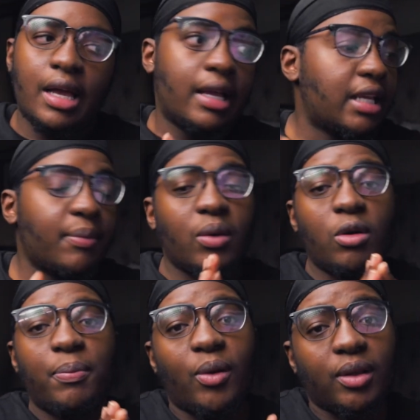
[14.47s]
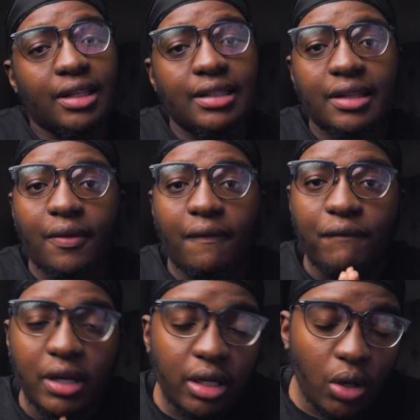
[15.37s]
And yeah, man, we're back with another
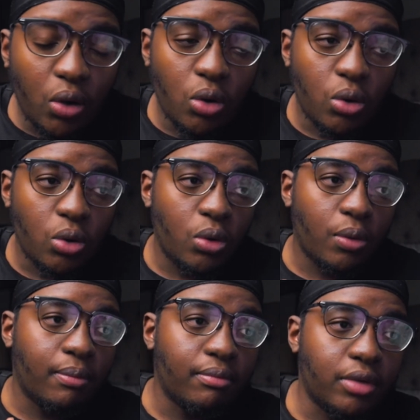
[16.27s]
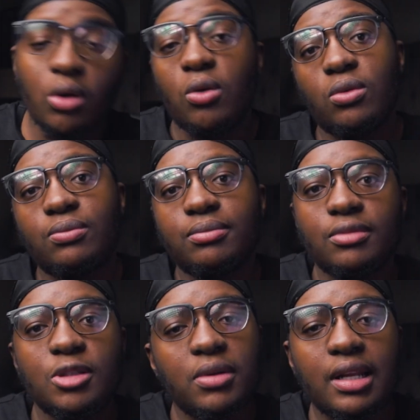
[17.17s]
video. Yo,
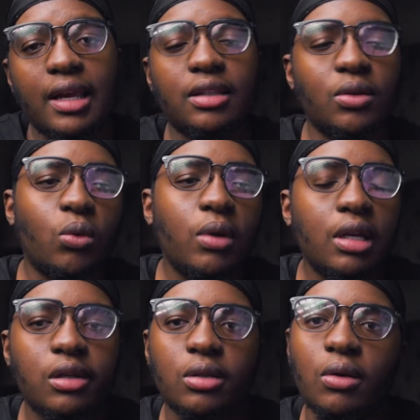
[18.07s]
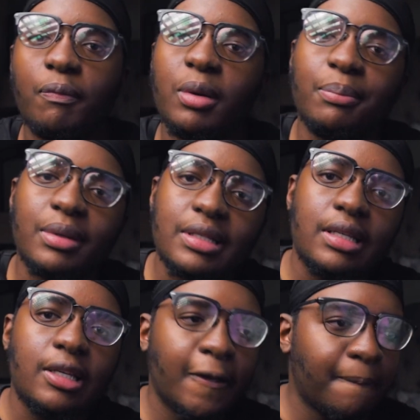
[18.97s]
it's been a hectic week. I've been
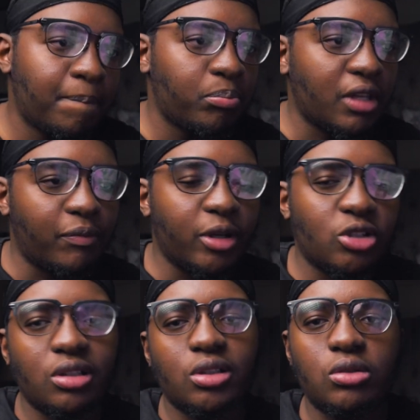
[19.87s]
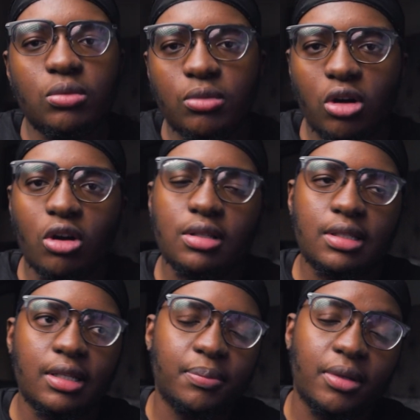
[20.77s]
busy. I've been trying to shoot more
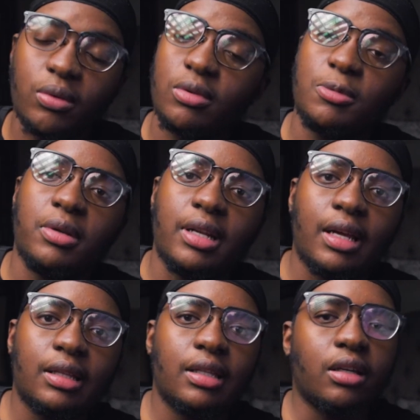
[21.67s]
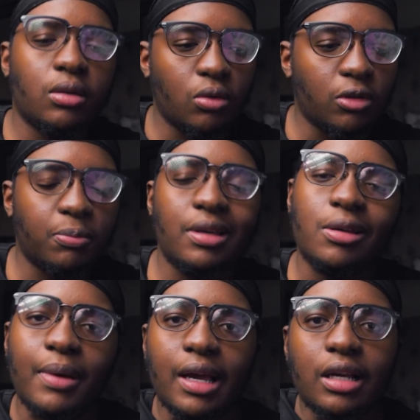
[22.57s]
content, but it was been hectic. With
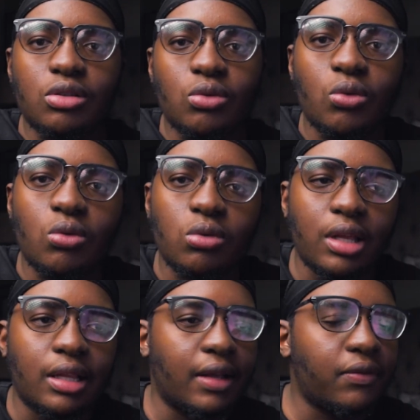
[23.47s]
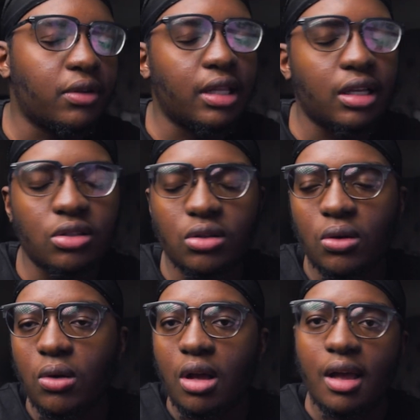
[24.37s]
being back at school and everything.
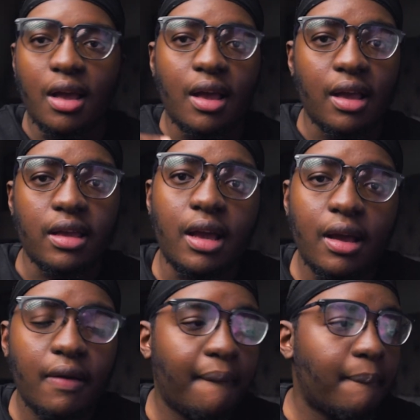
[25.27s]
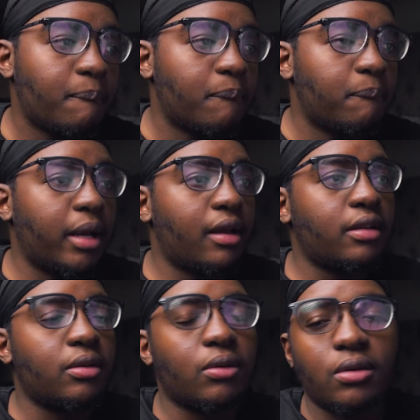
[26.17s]
So, yeah.
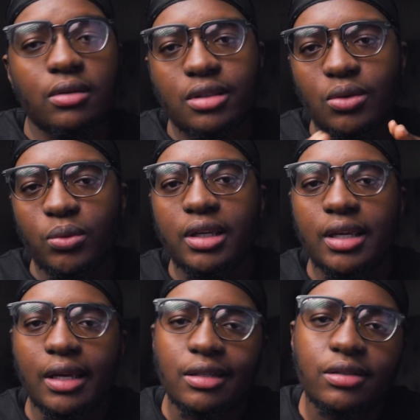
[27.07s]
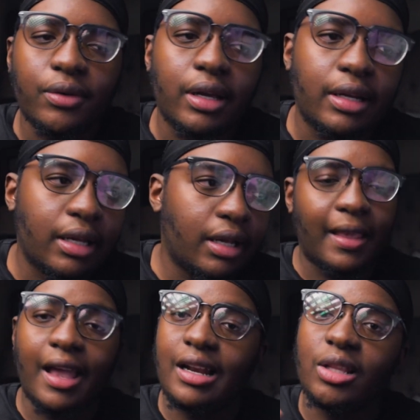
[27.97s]
But it's the weekend. It's Friday,
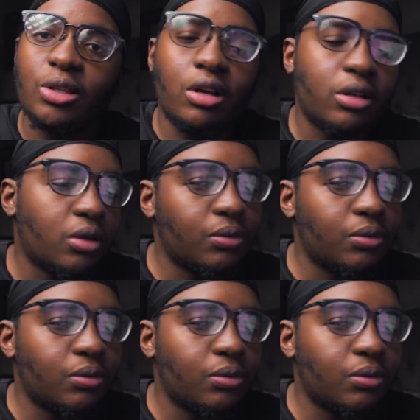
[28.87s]
and I thought,